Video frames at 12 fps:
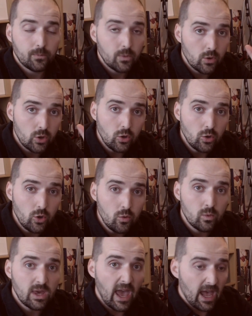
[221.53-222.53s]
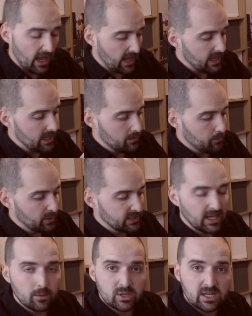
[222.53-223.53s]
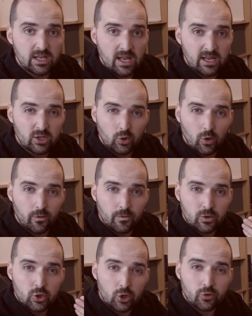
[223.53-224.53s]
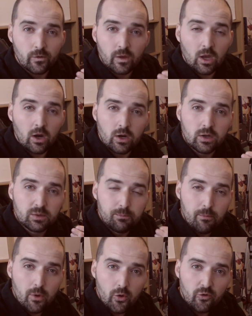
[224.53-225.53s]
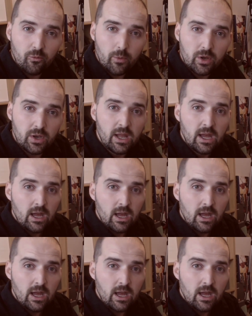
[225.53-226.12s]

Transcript: you get a perception in sort of judder of the car's movement.